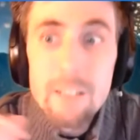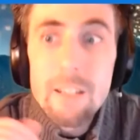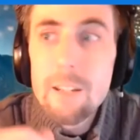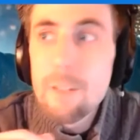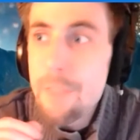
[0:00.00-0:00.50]

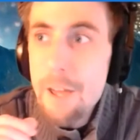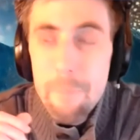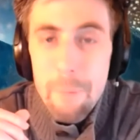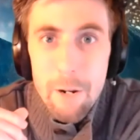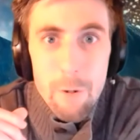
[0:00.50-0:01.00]
that
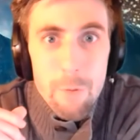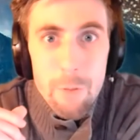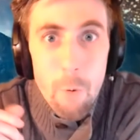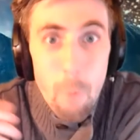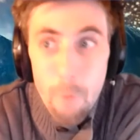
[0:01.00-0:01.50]
paired with a
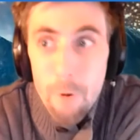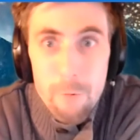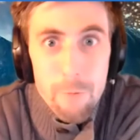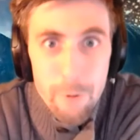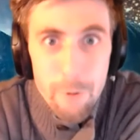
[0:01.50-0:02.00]
horror
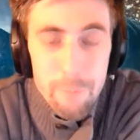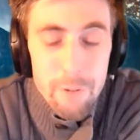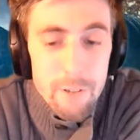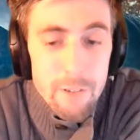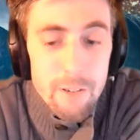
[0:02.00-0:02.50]
film,
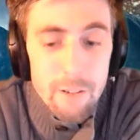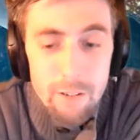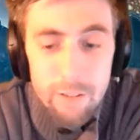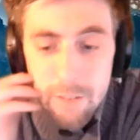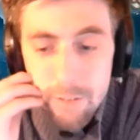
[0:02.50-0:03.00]

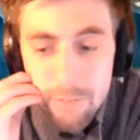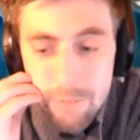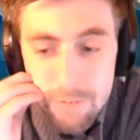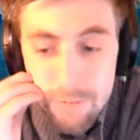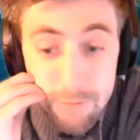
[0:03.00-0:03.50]
uh,
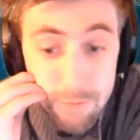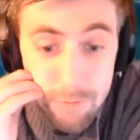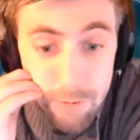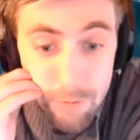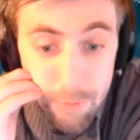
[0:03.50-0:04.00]

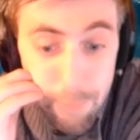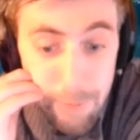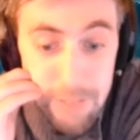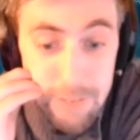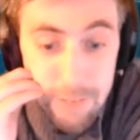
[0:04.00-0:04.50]

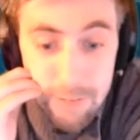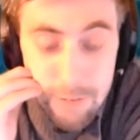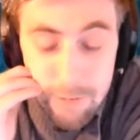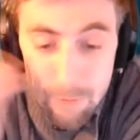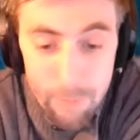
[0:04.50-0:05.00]
amazing
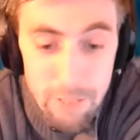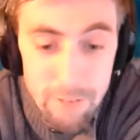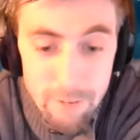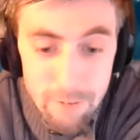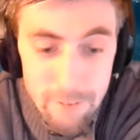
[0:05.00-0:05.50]

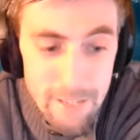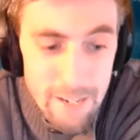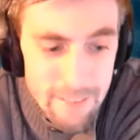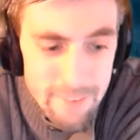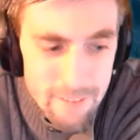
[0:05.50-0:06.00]
degree.
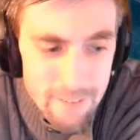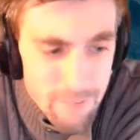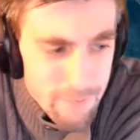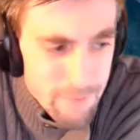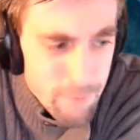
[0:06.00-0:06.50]
And then
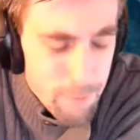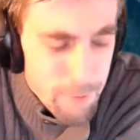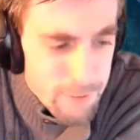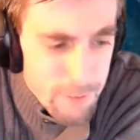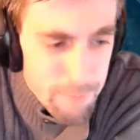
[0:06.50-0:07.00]

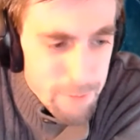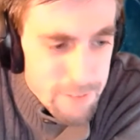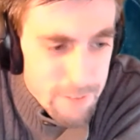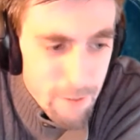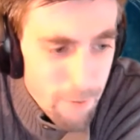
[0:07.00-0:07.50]
for some
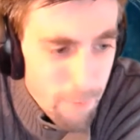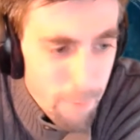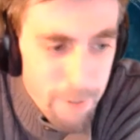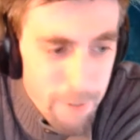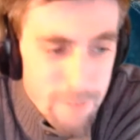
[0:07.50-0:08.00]
reason along the
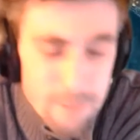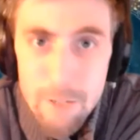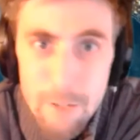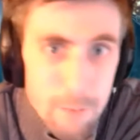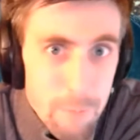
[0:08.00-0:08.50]
way,
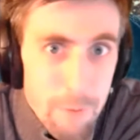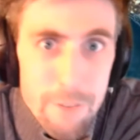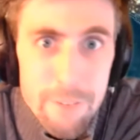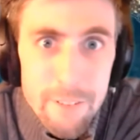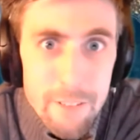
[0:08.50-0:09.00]
starting with
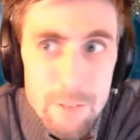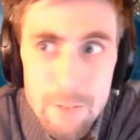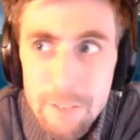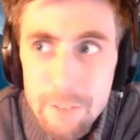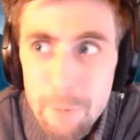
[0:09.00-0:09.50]
the second
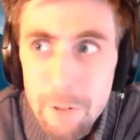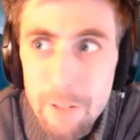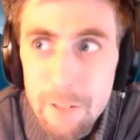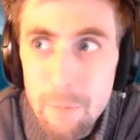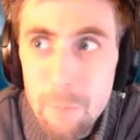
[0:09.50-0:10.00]
Jurassic Park,
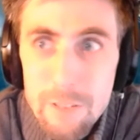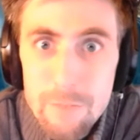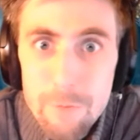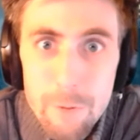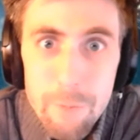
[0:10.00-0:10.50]
it went
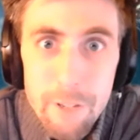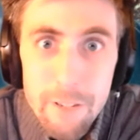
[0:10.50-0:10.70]
from like